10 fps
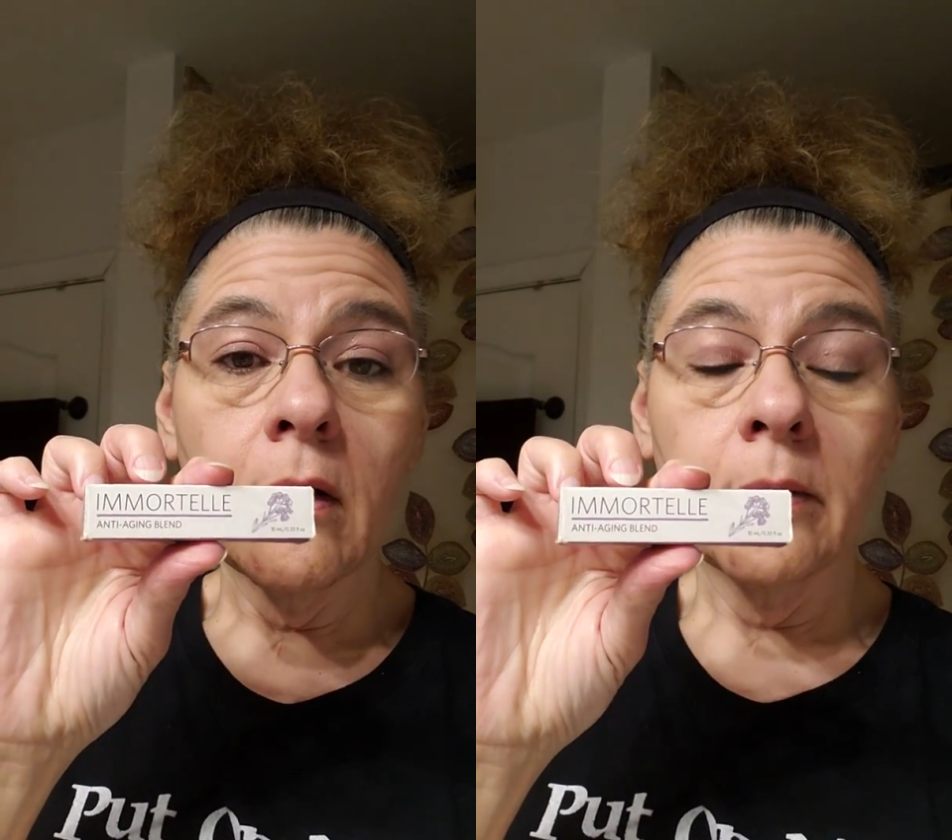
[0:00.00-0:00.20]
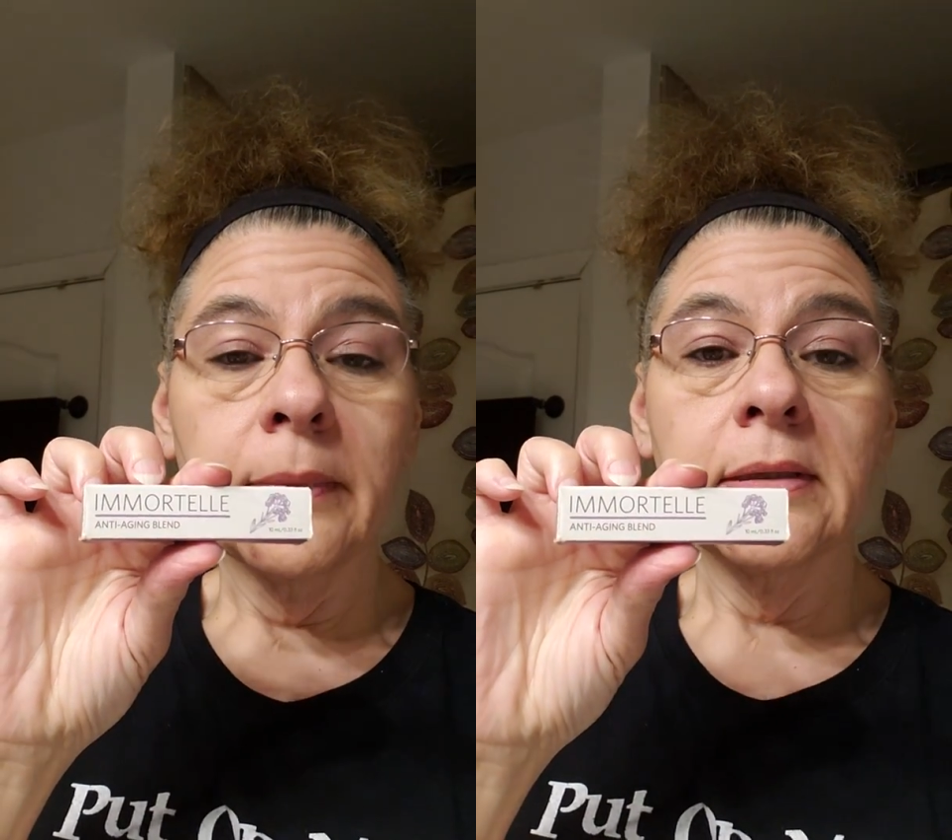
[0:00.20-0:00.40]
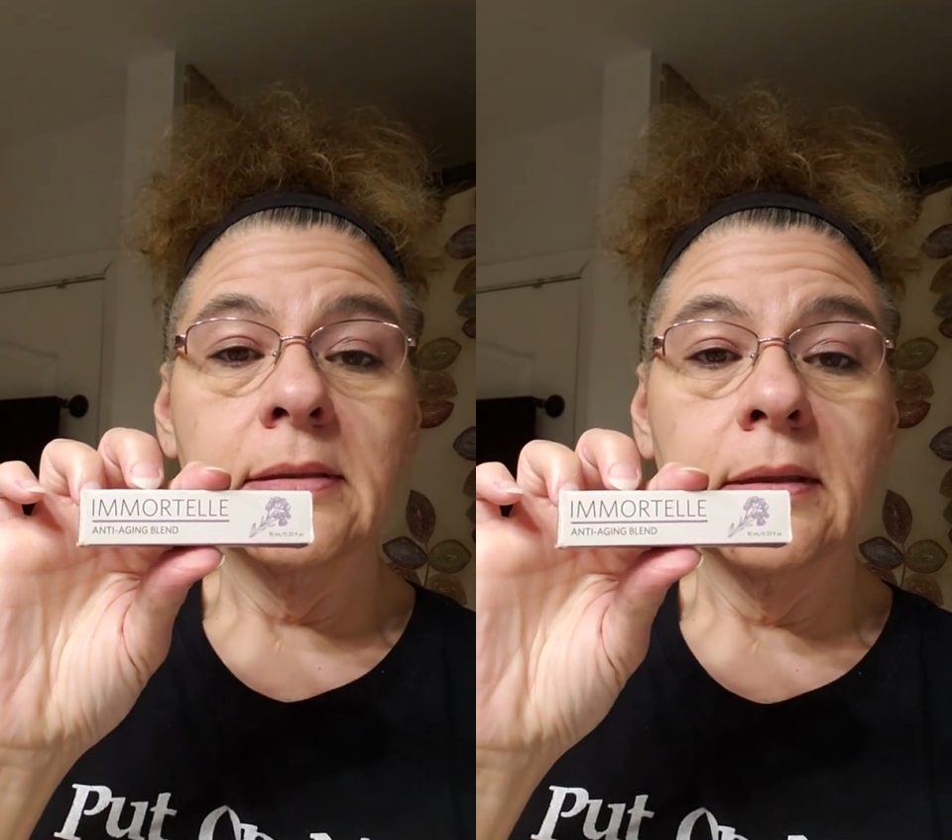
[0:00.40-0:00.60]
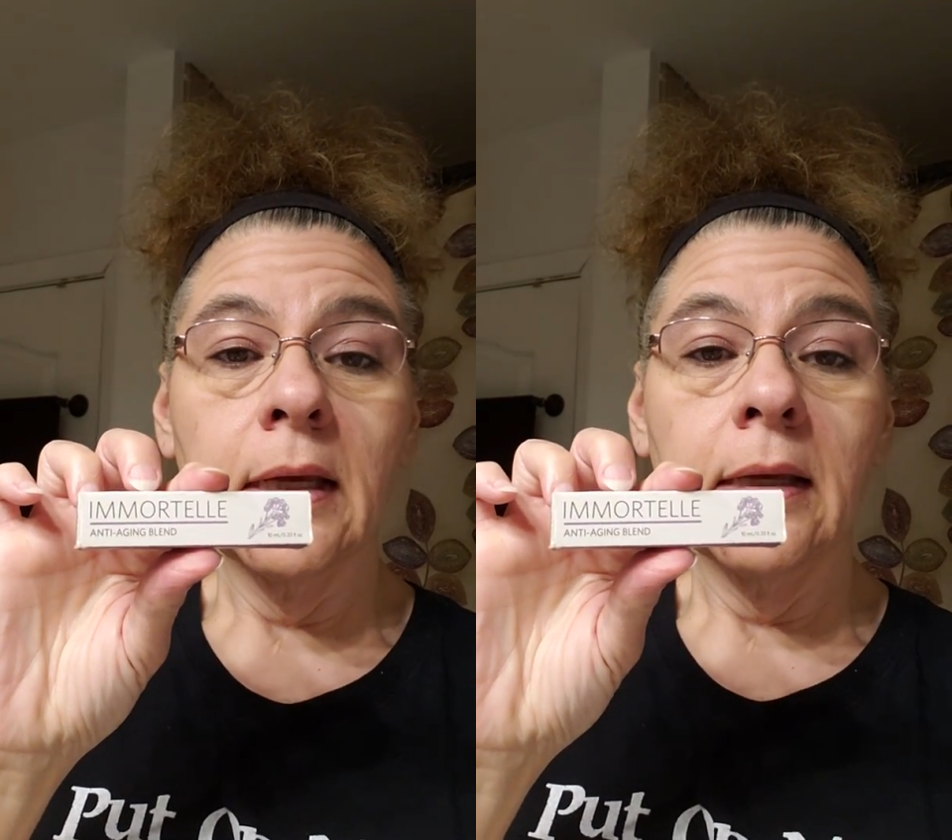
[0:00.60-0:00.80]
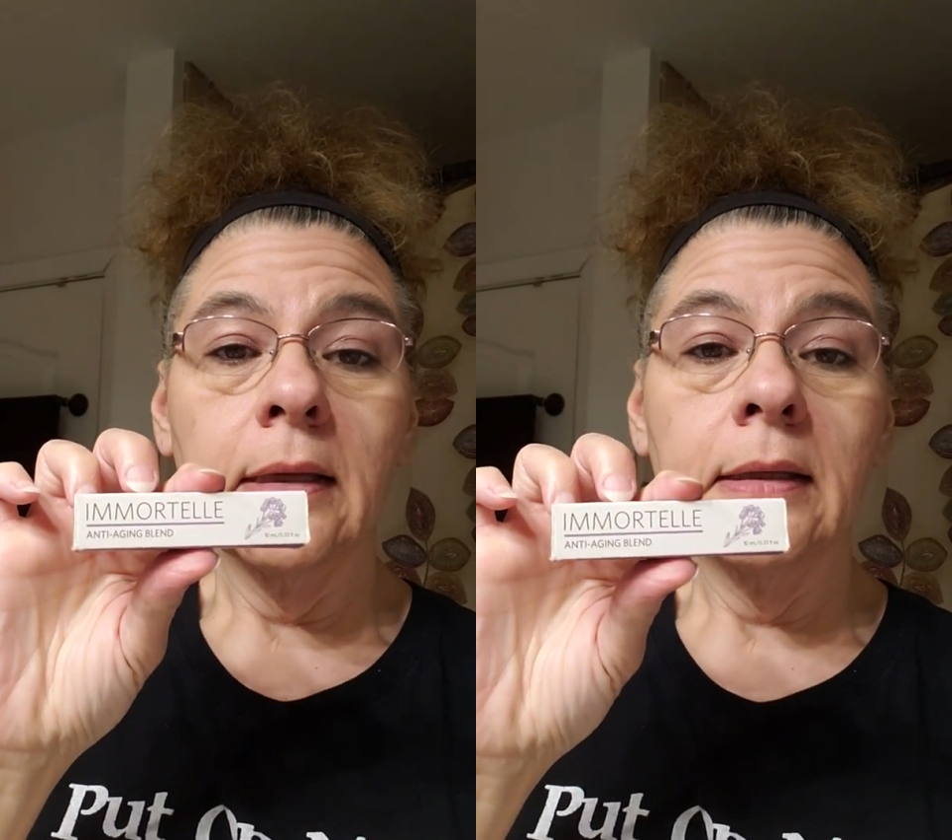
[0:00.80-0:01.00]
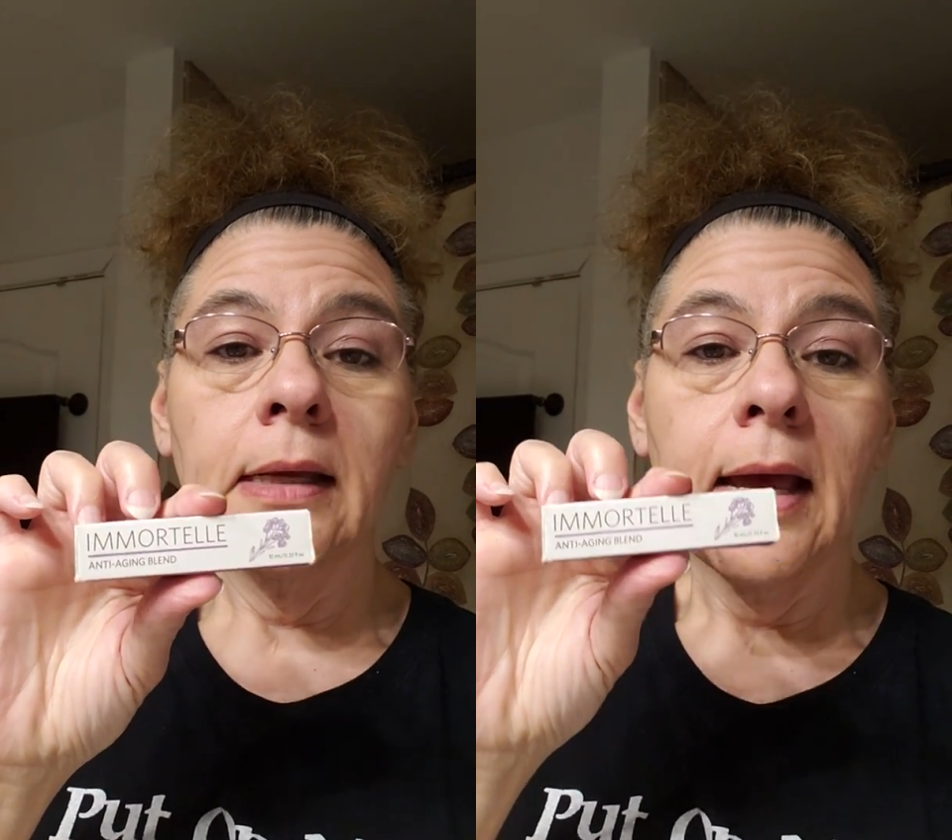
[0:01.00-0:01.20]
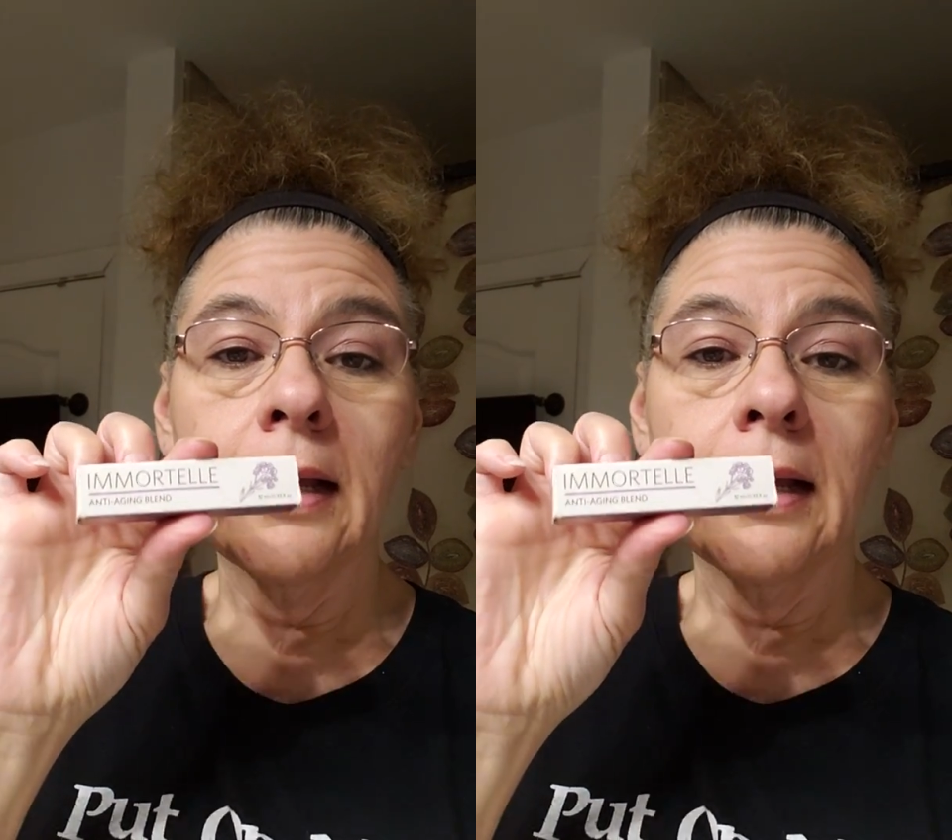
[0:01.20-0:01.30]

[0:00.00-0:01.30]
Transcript: on my skin.